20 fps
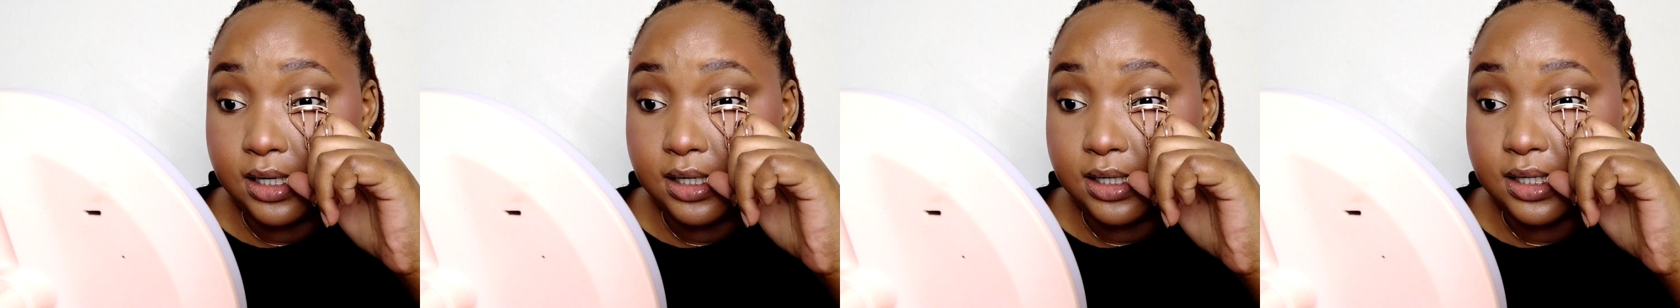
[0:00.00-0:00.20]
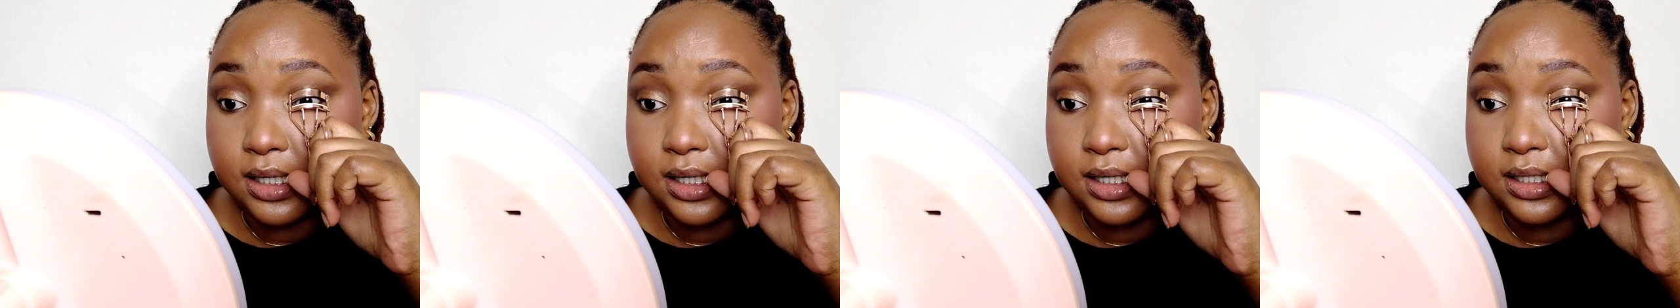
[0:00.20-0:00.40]

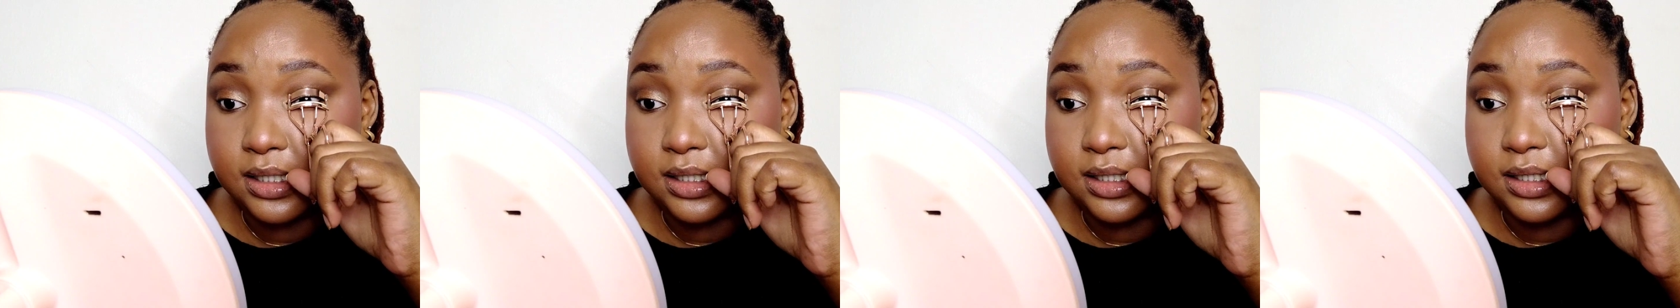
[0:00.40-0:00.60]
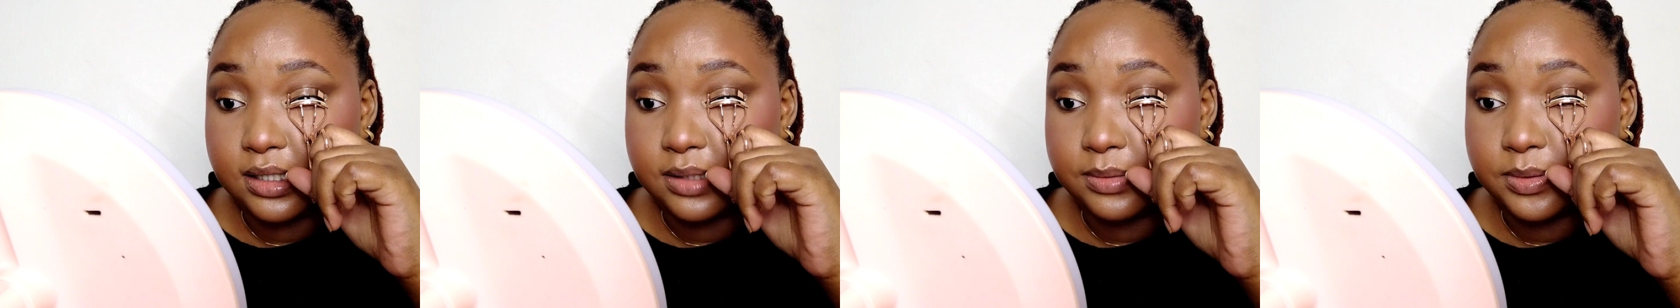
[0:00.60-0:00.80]

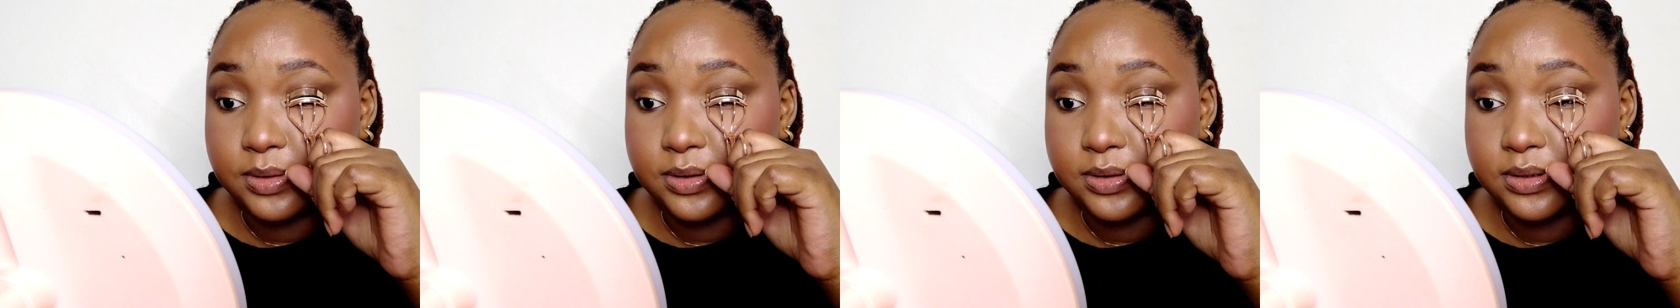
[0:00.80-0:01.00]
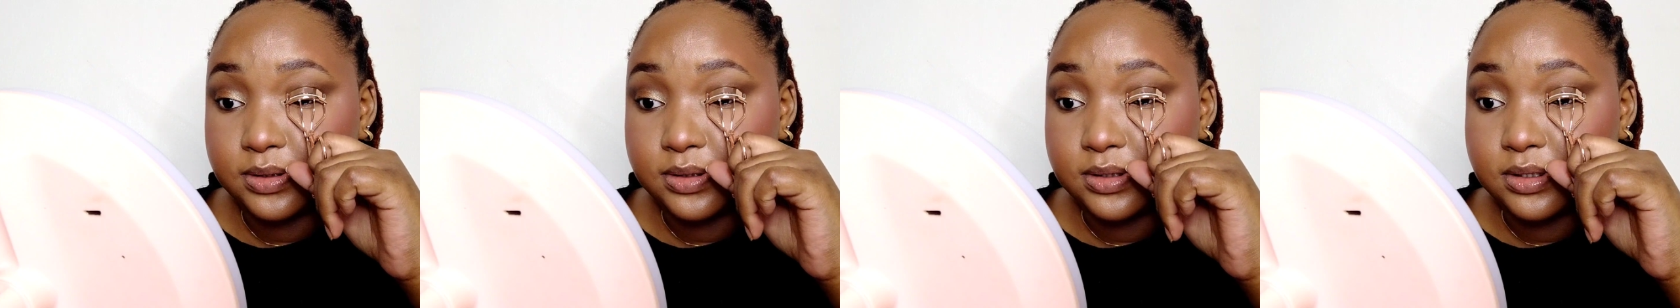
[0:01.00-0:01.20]
And I'm
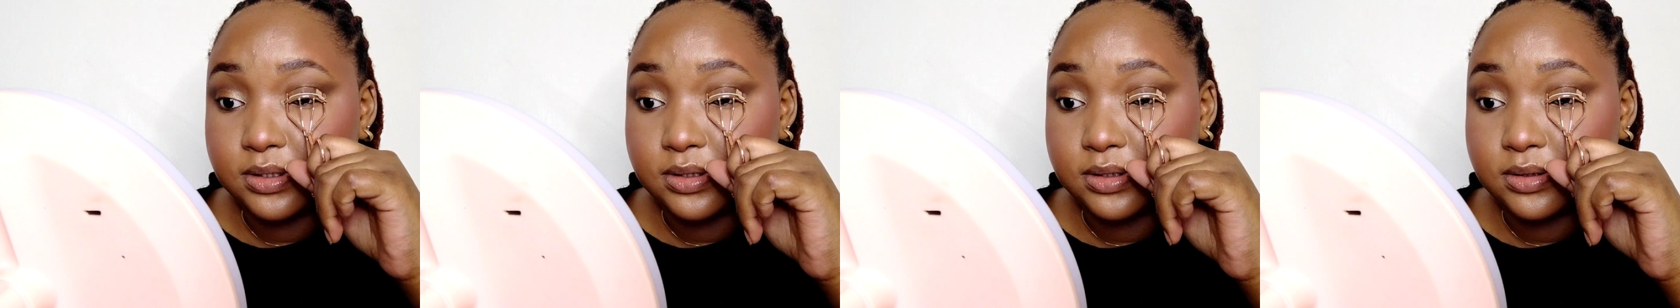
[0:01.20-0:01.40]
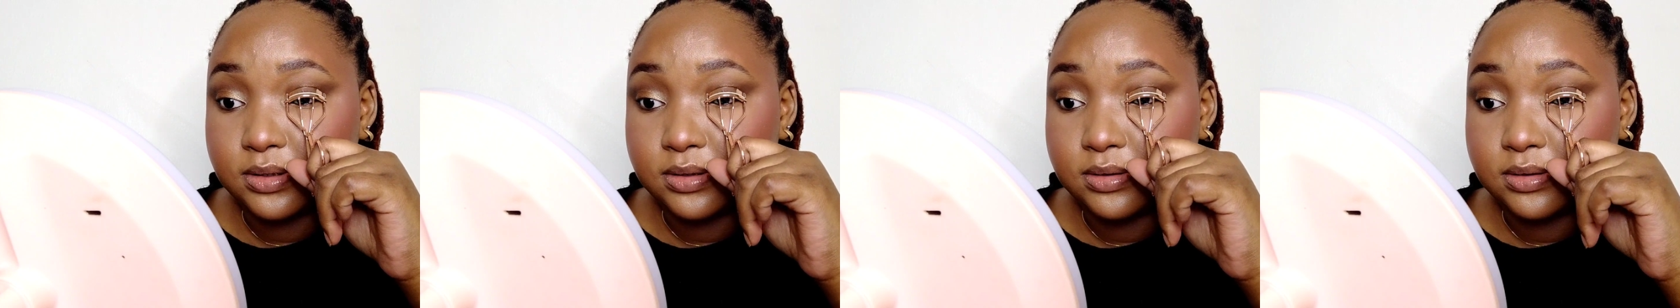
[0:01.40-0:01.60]
going
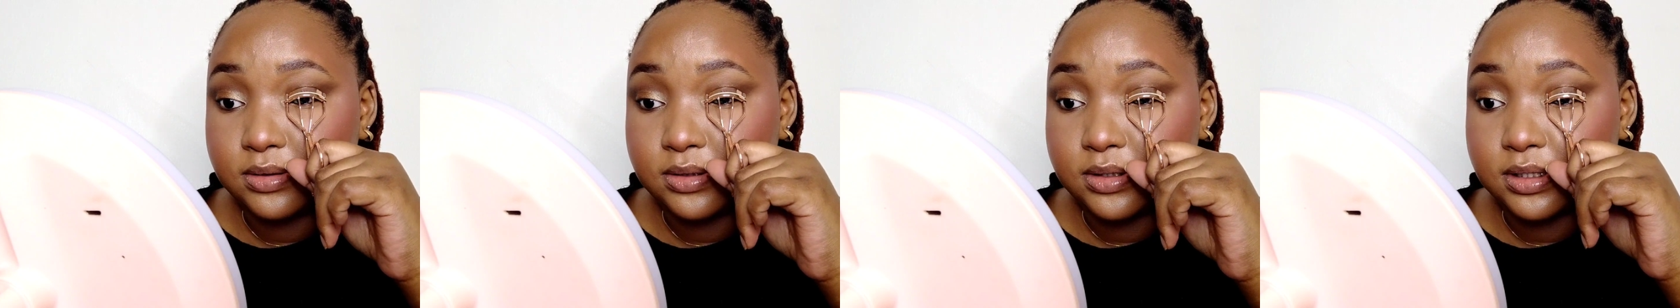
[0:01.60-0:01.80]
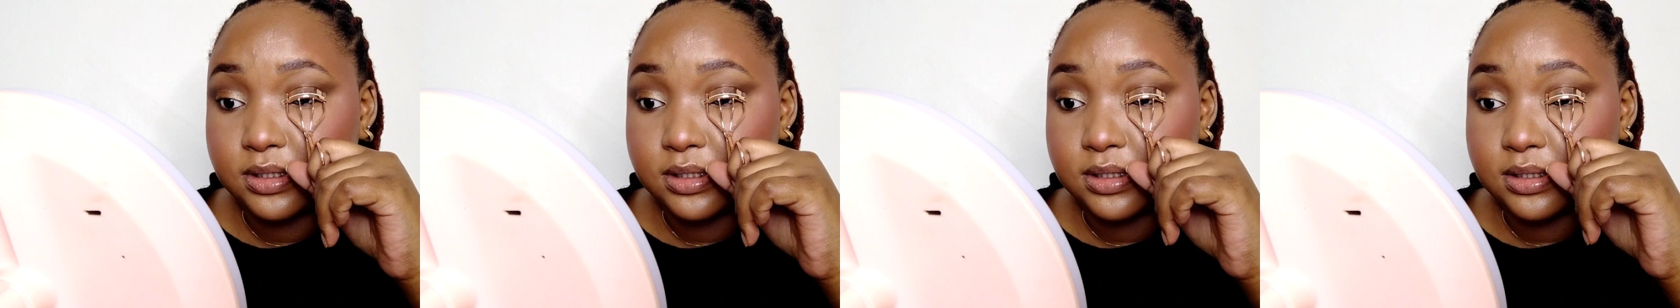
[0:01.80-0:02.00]
to
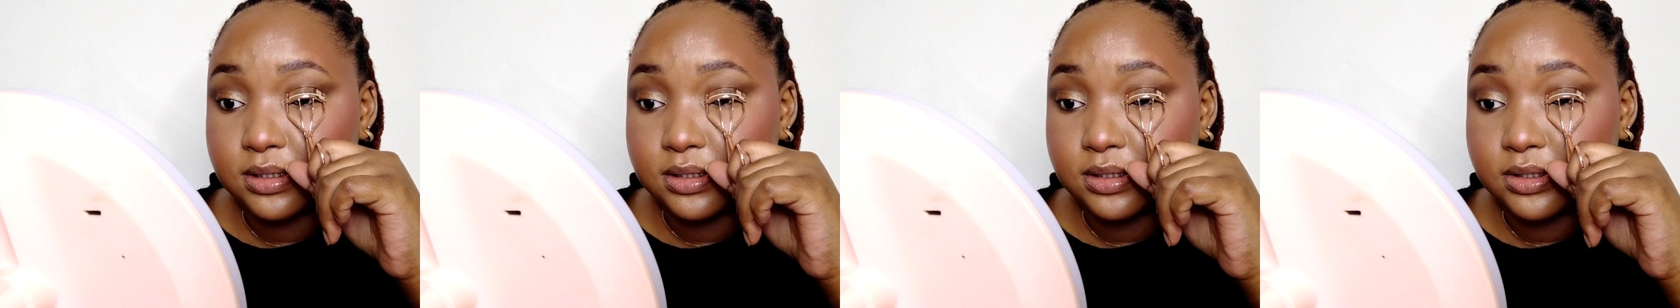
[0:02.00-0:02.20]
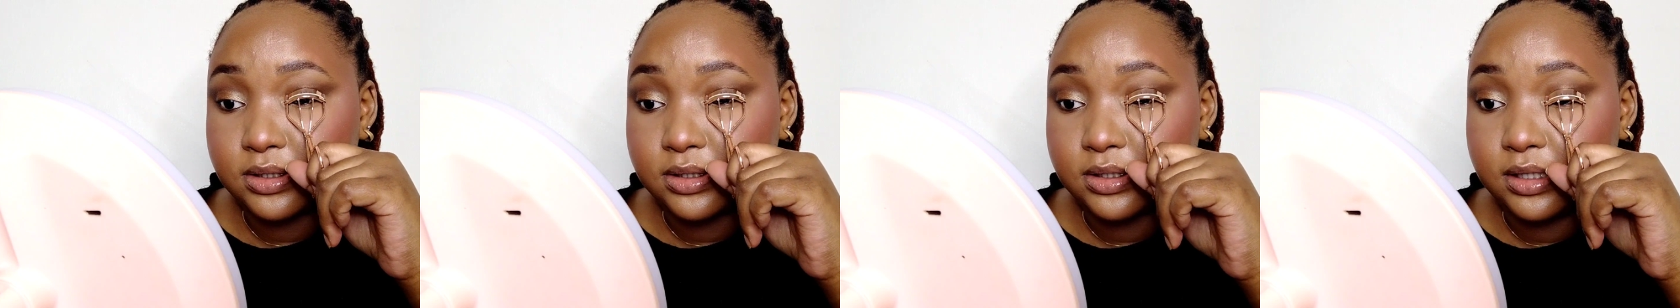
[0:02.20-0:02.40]

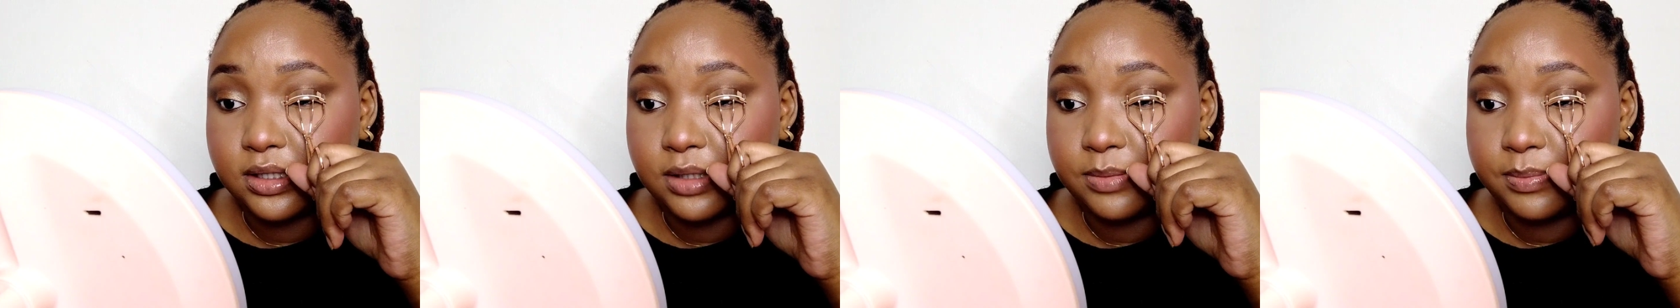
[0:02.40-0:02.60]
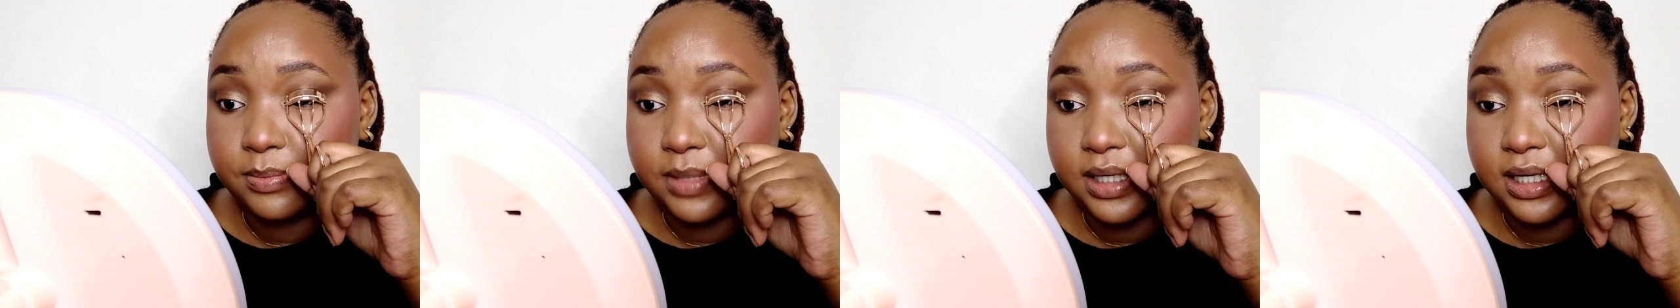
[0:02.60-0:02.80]
just curl
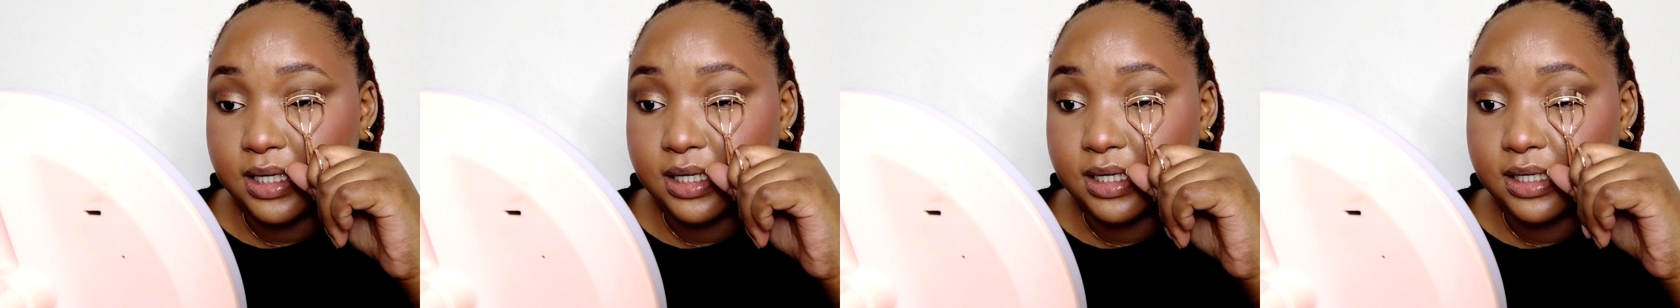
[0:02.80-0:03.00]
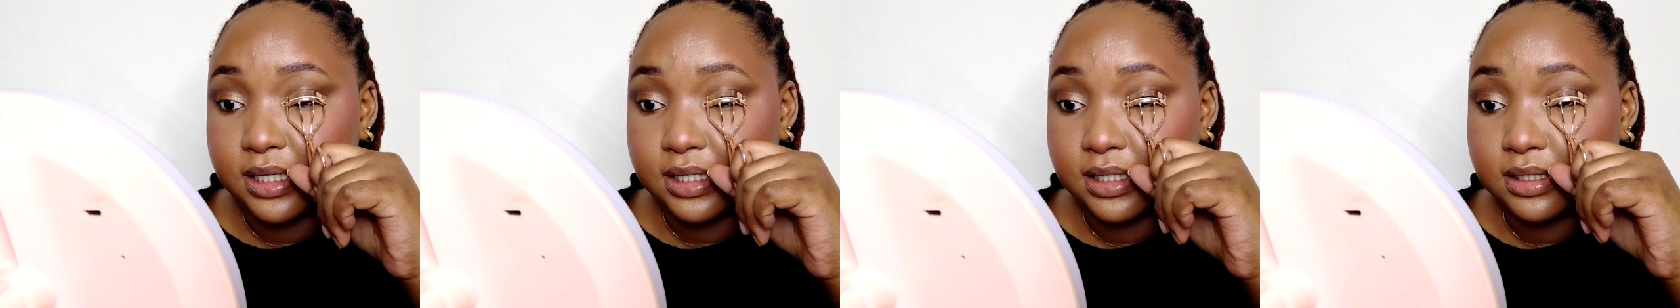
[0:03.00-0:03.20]
up
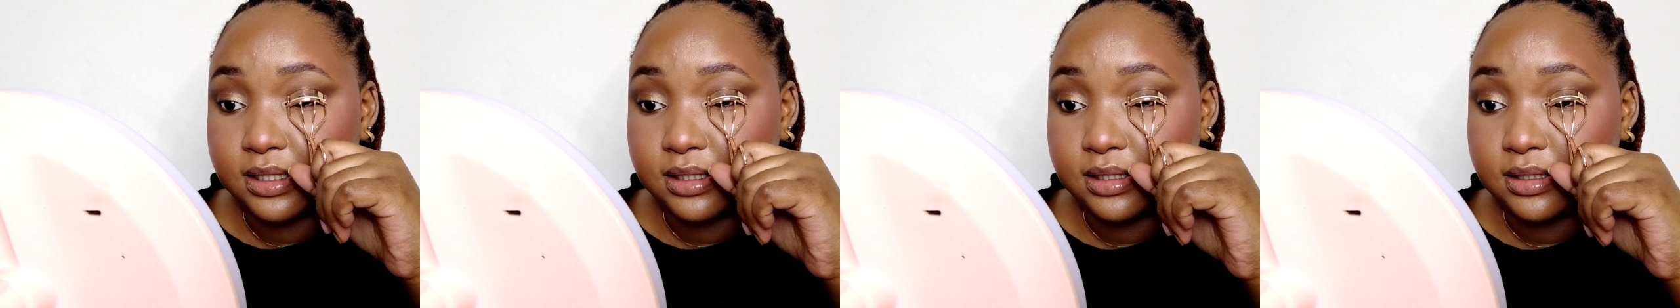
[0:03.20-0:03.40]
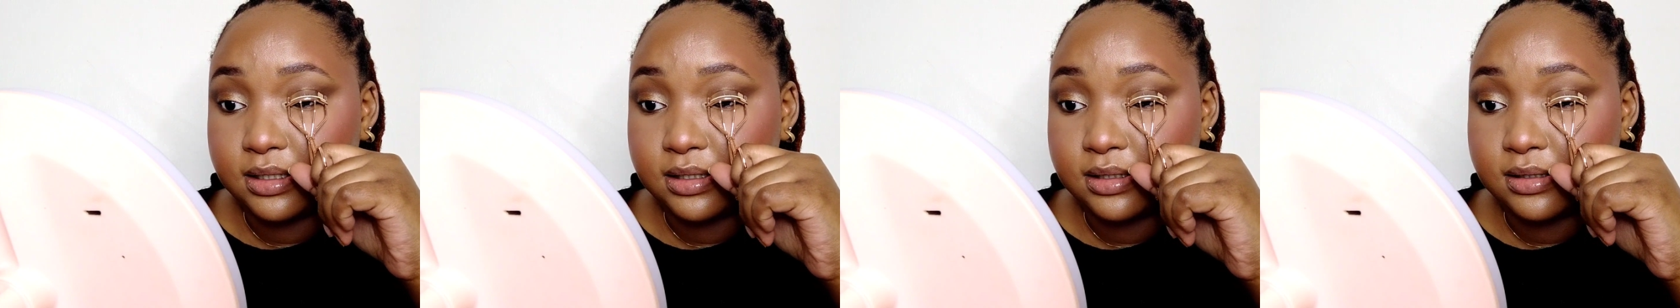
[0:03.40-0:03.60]
my